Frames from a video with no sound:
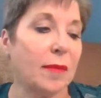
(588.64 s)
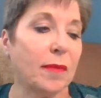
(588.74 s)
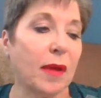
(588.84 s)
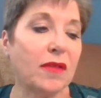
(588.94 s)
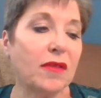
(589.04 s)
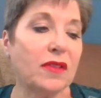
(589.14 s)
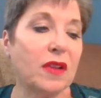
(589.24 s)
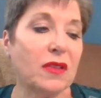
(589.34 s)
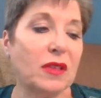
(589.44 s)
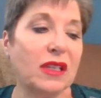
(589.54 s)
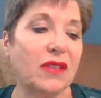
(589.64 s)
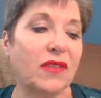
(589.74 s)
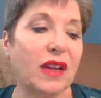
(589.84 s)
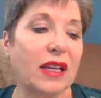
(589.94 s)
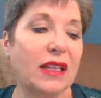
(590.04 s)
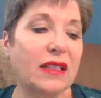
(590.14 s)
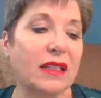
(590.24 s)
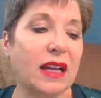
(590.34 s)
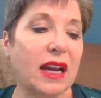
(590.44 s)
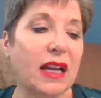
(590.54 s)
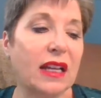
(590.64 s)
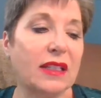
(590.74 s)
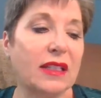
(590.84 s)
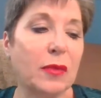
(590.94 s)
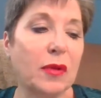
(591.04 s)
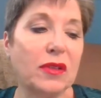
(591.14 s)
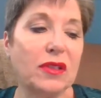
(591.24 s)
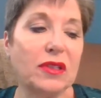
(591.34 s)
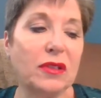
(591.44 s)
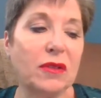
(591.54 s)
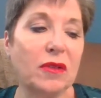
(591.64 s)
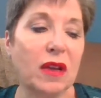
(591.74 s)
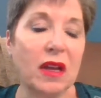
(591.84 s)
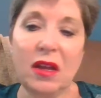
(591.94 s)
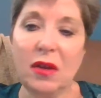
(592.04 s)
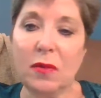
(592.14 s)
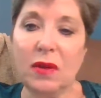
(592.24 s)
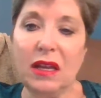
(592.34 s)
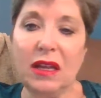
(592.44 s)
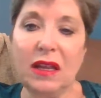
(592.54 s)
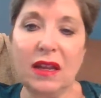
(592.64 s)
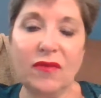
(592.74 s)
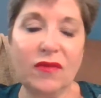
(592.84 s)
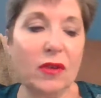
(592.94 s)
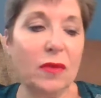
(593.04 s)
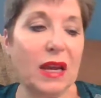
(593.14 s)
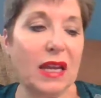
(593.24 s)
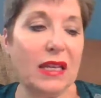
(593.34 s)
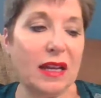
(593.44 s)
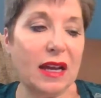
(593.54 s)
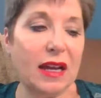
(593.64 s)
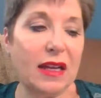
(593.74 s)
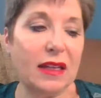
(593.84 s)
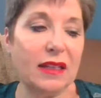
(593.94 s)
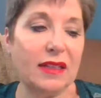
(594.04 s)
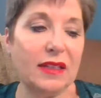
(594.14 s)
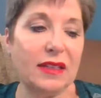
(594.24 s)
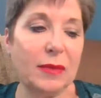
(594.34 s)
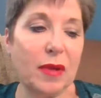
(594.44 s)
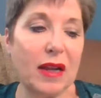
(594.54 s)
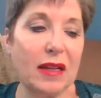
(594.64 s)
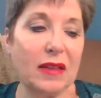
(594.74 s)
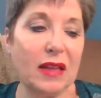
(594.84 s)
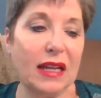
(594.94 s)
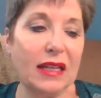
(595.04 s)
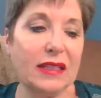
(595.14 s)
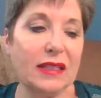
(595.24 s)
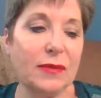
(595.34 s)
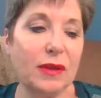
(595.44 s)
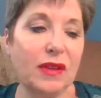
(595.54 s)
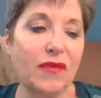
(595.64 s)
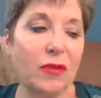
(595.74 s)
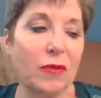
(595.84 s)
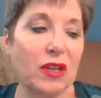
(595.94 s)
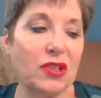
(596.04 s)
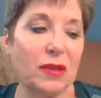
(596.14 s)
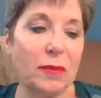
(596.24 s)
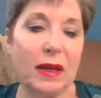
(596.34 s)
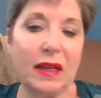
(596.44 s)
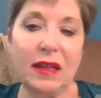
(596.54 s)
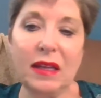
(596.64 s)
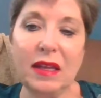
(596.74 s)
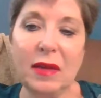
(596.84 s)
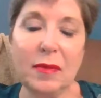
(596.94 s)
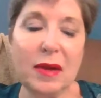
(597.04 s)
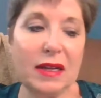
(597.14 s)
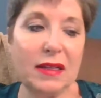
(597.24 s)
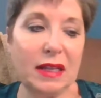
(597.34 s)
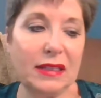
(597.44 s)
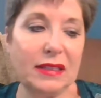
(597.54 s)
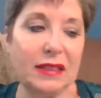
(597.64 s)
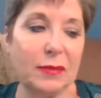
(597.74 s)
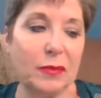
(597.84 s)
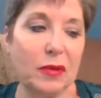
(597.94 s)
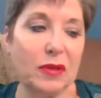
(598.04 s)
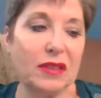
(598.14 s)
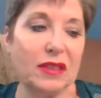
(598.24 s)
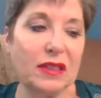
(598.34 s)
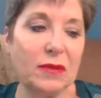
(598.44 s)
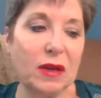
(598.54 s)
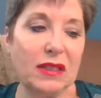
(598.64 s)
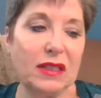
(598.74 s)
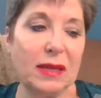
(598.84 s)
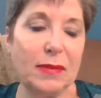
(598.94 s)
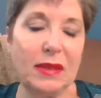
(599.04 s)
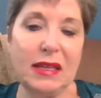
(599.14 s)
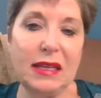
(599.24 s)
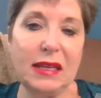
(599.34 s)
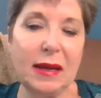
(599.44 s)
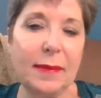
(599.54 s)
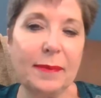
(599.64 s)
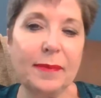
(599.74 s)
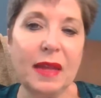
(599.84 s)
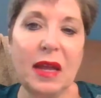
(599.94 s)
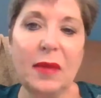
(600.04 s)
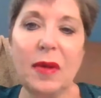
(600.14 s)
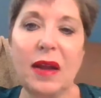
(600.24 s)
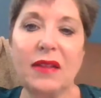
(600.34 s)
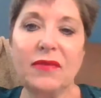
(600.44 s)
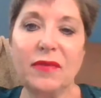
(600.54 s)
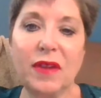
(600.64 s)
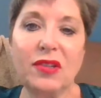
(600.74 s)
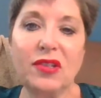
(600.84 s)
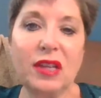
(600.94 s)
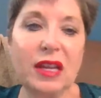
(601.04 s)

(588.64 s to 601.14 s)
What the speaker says: Marketers also need to find it's important to reinvigorate existing product lines. Reinvigoration among product lines is important to always keep the product fresh